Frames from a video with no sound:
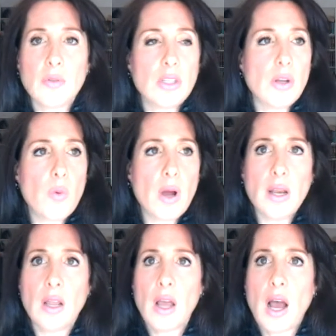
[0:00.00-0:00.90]
Well, you know
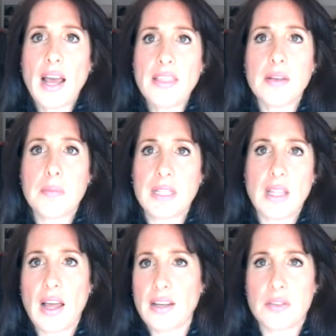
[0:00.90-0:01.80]
what? I think
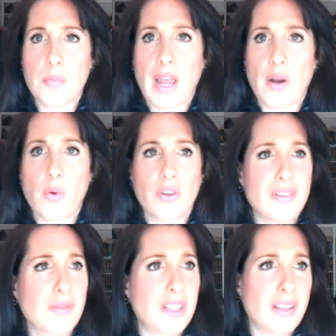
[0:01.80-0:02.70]
Milan is
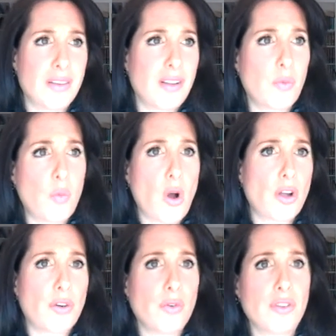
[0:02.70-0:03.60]
backwards. I mean, they're
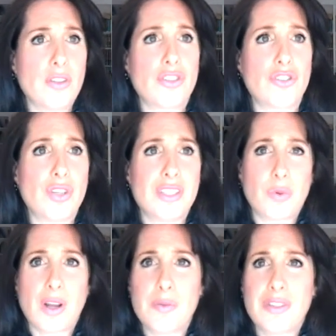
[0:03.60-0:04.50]
walking the streets.
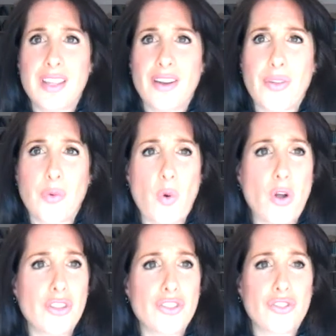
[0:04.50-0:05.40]
When I was there, they were
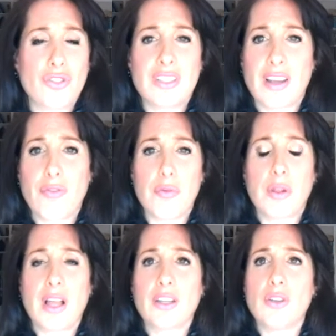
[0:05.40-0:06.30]
walking the streets. Every
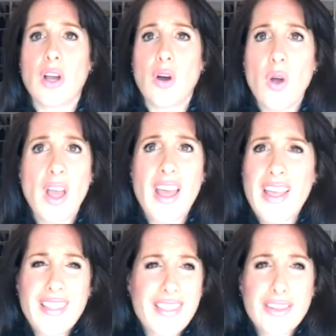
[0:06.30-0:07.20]
block you go,
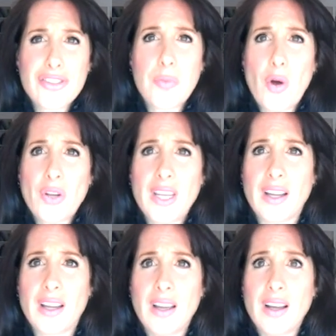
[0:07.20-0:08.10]
they're
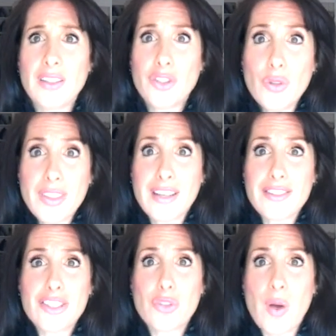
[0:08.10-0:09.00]
smoking.
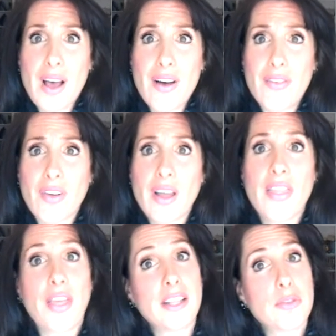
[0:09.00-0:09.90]
2012.
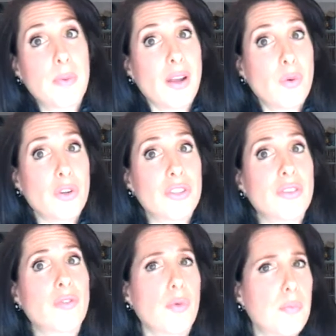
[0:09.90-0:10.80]
That's backwards.
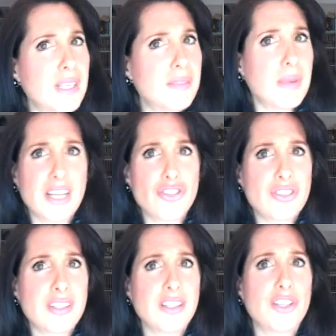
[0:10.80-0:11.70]
For a big major
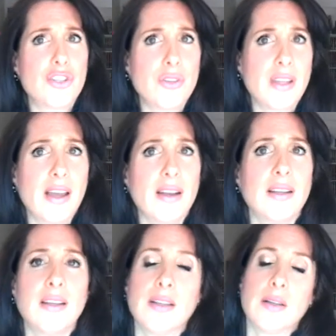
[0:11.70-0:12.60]
city to do that,
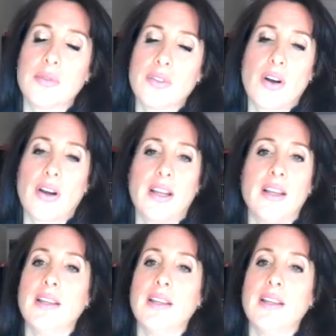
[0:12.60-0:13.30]
I'm sorry.